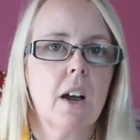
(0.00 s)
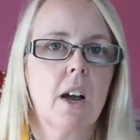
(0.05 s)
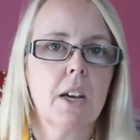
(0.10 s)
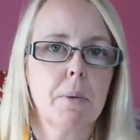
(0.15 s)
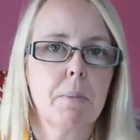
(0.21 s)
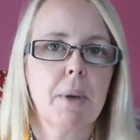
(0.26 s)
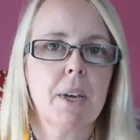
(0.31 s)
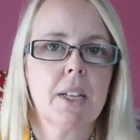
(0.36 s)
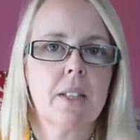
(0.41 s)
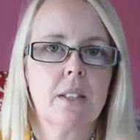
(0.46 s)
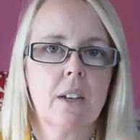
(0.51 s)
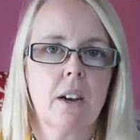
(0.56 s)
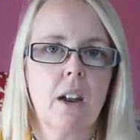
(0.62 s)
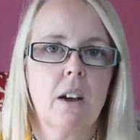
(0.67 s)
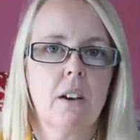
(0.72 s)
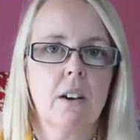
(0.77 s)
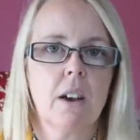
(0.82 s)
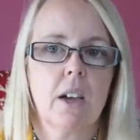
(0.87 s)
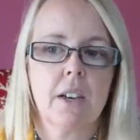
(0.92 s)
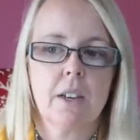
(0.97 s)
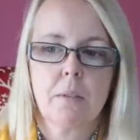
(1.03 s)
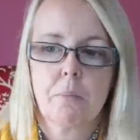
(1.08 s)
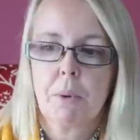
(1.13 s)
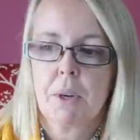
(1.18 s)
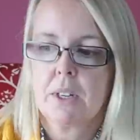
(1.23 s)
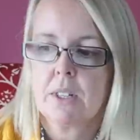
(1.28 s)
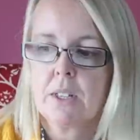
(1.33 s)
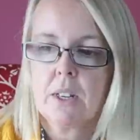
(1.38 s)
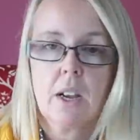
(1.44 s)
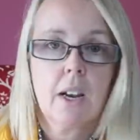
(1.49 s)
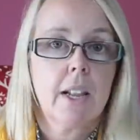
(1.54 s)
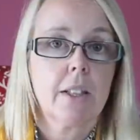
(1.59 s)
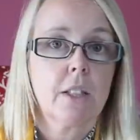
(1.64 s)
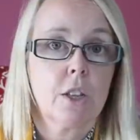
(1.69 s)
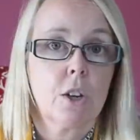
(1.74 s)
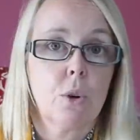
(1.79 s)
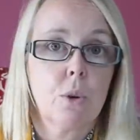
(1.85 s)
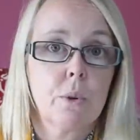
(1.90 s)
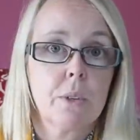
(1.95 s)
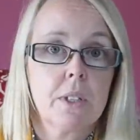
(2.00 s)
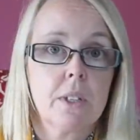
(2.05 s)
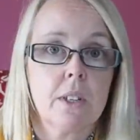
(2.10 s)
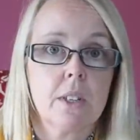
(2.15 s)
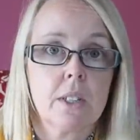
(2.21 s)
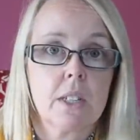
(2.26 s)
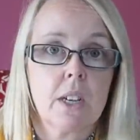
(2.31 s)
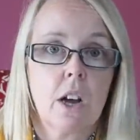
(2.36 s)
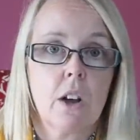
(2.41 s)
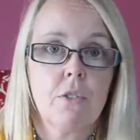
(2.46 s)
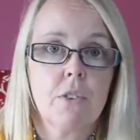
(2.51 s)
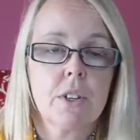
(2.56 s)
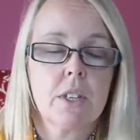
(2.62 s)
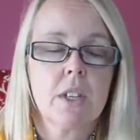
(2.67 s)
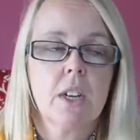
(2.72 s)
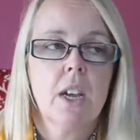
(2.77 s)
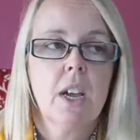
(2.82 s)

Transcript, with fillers: I make the long line because I like the coziness of it.